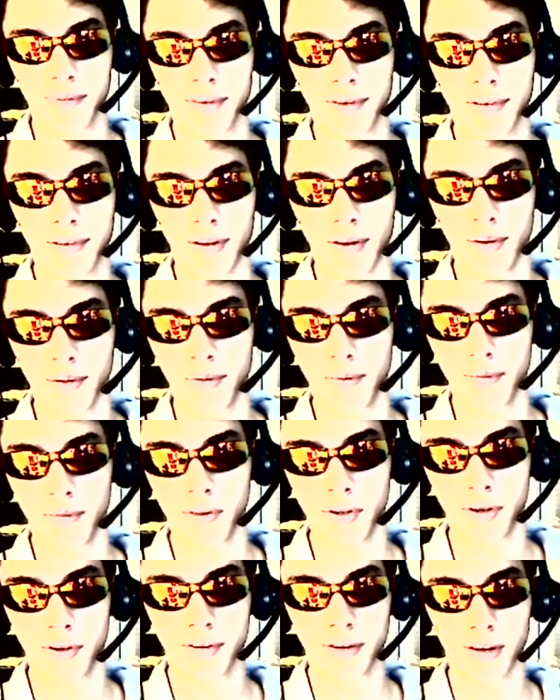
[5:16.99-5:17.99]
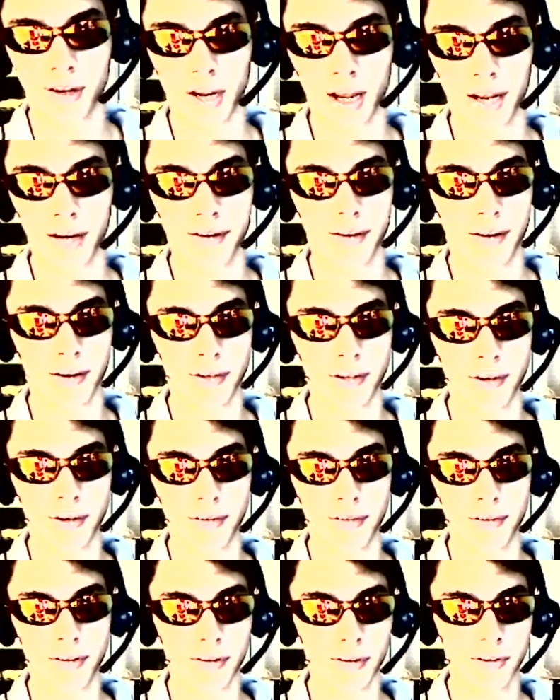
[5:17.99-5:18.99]
So there's a lot that you
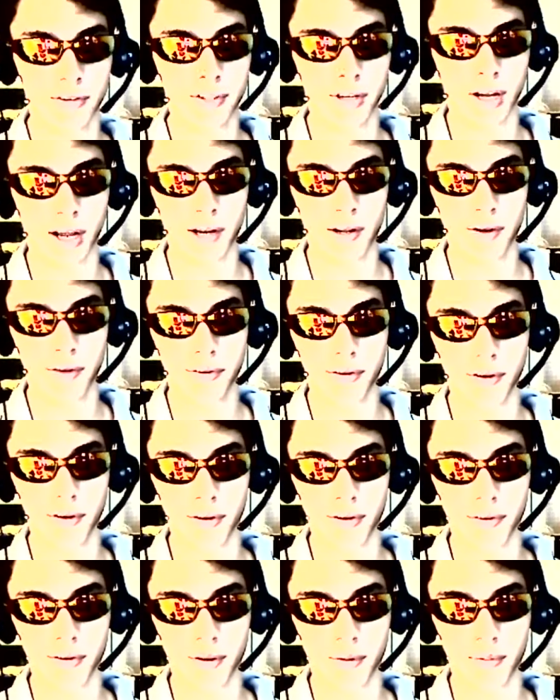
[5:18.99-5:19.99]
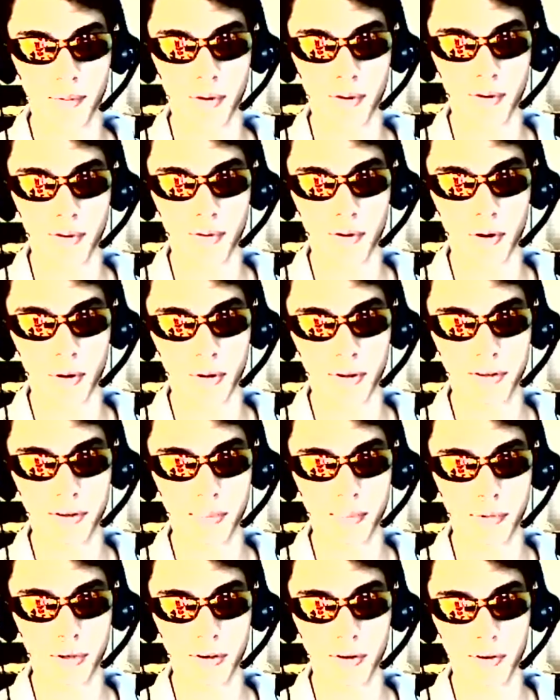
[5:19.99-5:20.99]
can see on this channel, so there's always
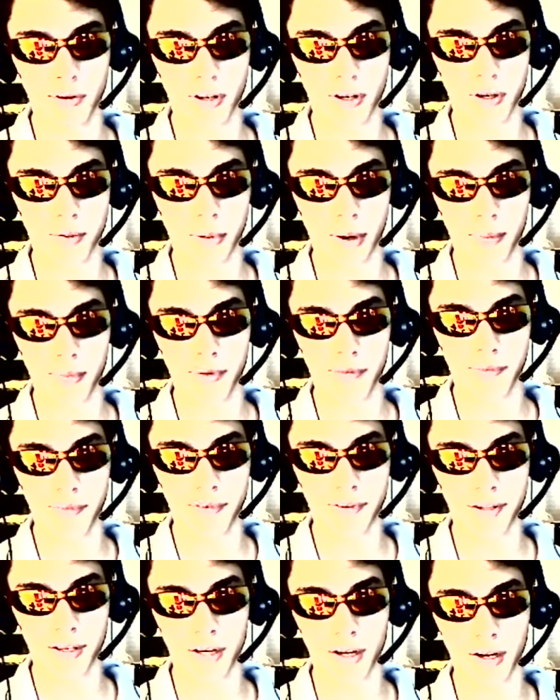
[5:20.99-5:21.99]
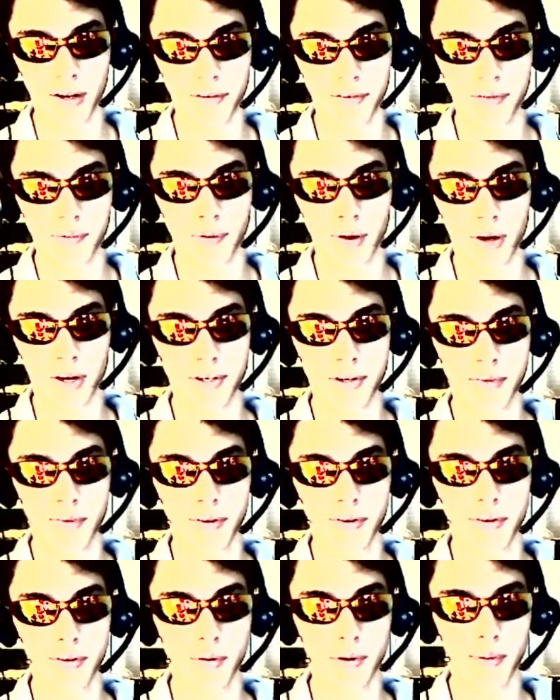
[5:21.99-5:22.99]
something new that you probably haven't seen unless you watch
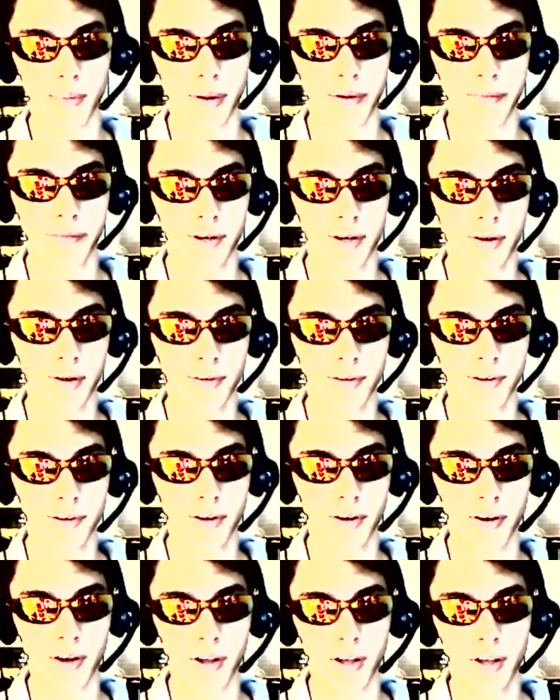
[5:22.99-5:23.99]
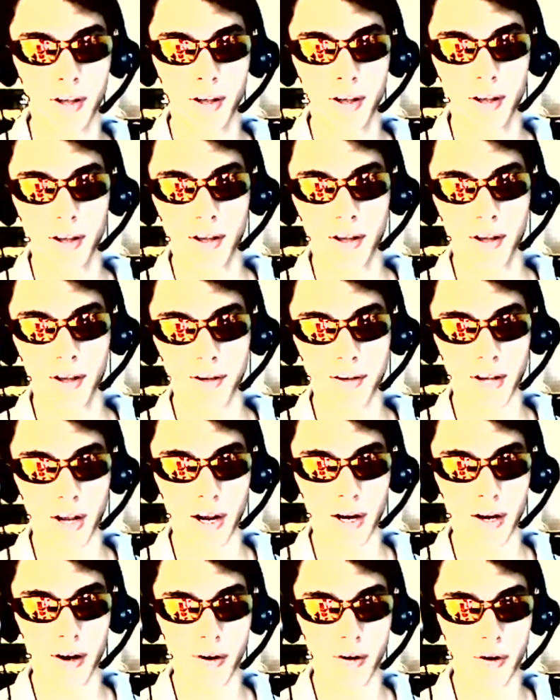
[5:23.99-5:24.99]
every single one of my videos and you're a
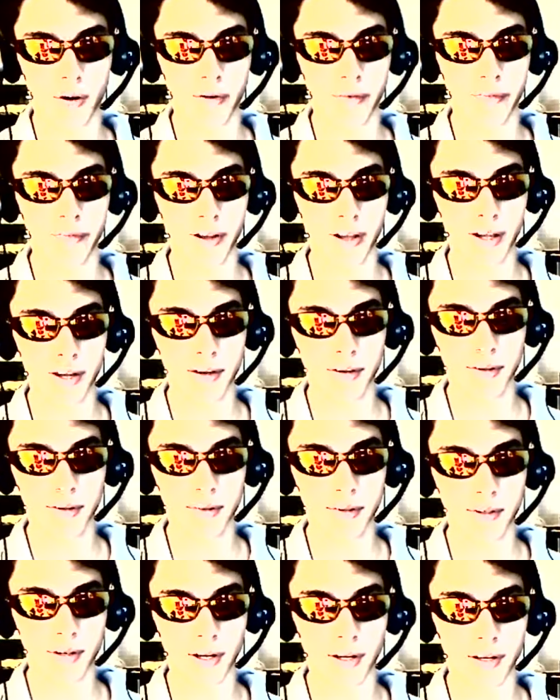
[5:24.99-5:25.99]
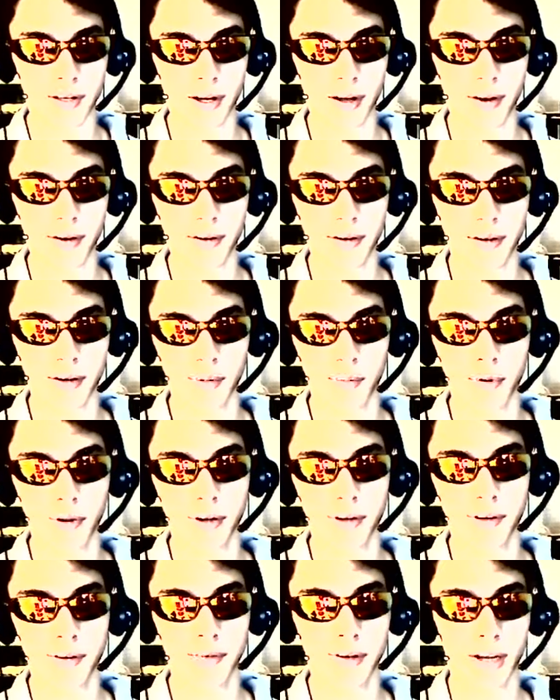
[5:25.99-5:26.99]
die-hardcore fan, which I doubt
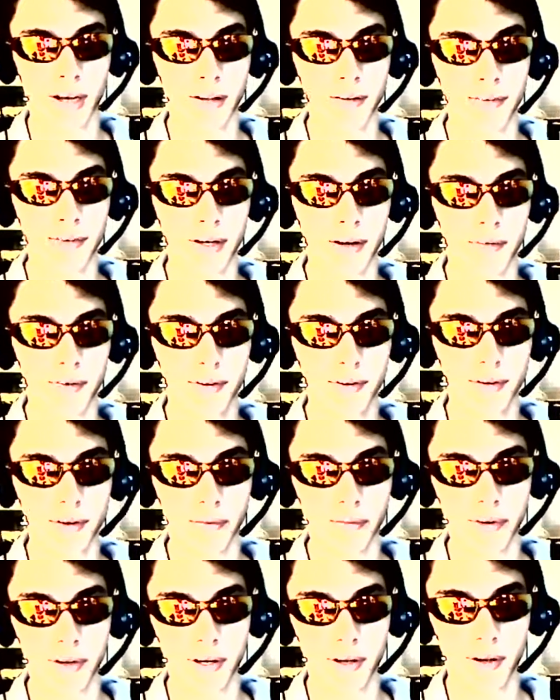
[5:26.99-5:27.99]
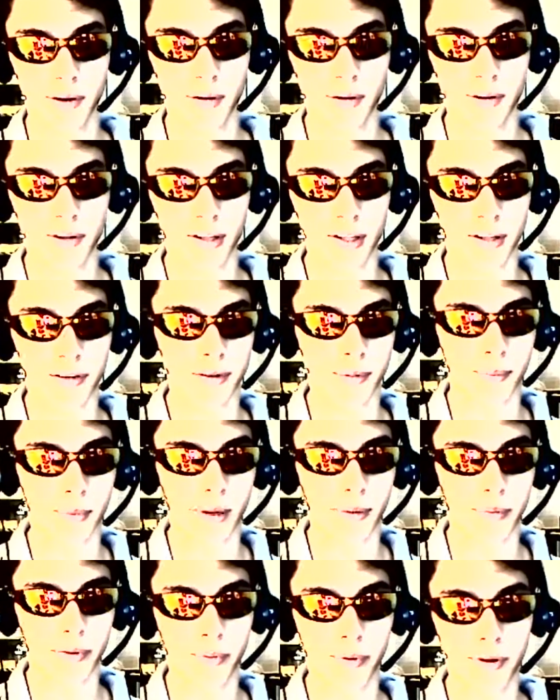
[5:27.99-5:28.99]
anyone has seen every single video, except
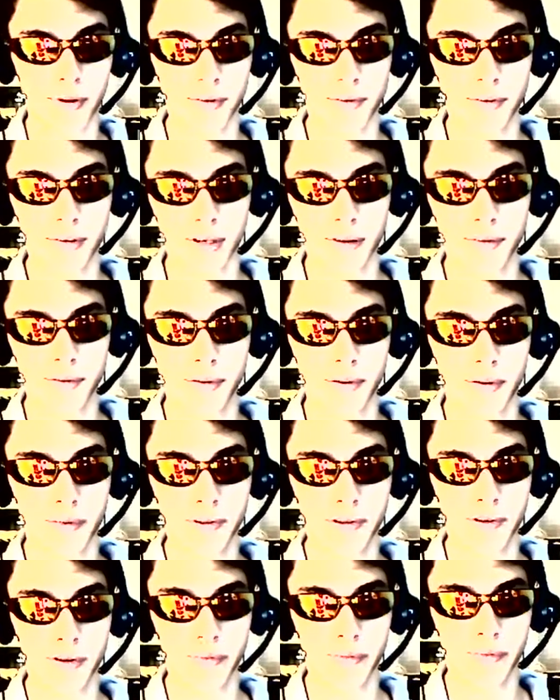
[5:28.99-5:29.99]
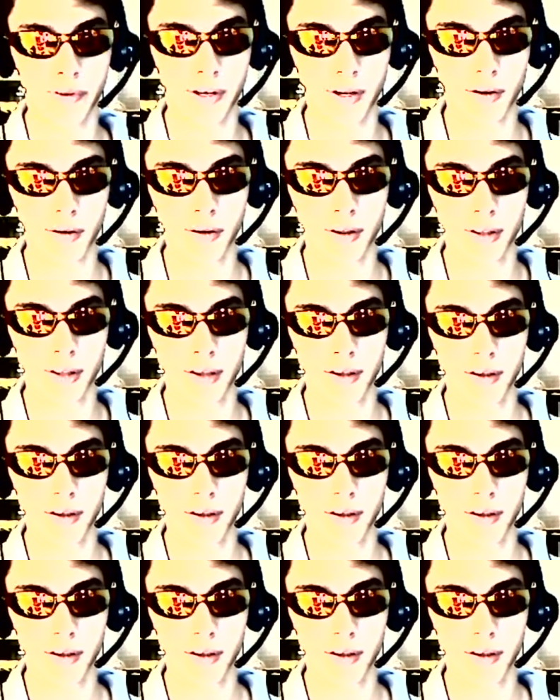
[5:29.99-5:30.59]
I'm the one who's lives for every single video.